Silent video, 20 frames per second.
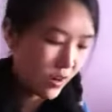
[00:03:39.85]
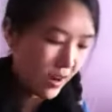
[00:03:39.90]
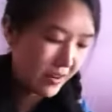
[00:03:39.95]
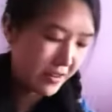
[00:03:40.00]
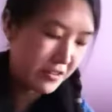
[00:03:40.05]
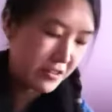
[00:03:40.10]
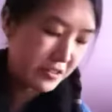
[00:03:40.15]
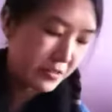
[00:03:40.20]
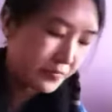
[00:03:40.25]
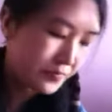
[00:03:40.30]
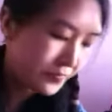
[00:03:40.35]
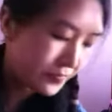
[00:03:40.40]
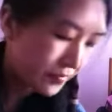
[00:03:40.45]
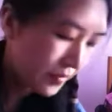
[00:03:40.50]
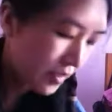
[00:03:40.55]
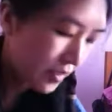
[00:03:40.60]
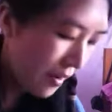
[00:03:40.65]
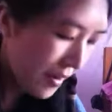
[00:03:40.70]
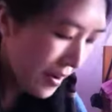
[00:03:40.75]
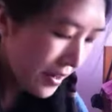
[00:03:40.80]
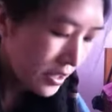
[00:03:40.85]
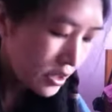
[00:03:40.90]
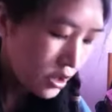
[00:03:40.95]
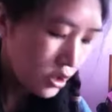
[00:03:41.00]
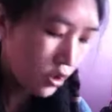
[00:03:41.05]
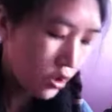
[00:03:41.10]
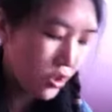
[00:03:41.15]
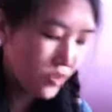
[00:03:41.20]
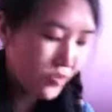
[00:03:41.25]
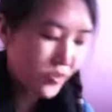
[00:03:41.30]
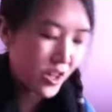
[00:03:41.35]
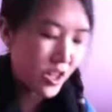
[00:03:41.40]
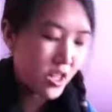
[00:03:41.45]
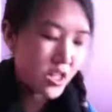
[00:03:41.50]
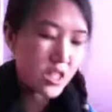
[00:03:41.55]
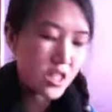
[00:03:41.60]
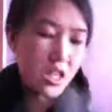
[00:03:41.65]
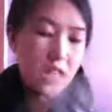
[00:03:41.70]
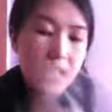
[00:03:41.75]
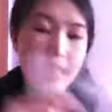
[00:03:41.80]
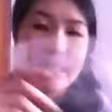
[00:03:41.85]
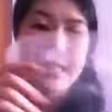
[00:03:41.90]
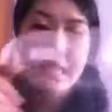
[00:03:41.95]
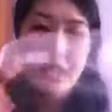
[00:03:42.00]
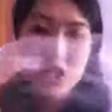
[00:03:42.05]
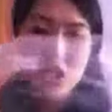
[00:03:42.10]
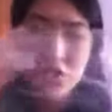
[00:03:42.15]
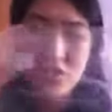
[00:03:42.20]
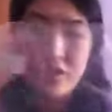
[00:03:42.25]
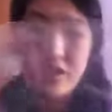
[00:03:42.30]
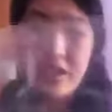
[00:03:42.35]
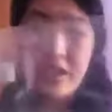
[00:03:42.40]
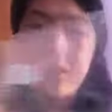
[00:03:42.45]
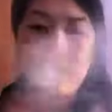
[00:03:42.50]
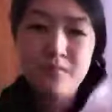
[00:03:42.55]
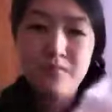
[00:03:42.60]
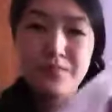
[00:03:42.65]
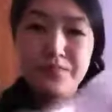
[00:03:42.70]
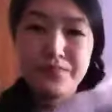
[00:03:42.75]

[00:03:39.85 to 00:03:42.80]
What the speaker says: I don't know. So the first accessory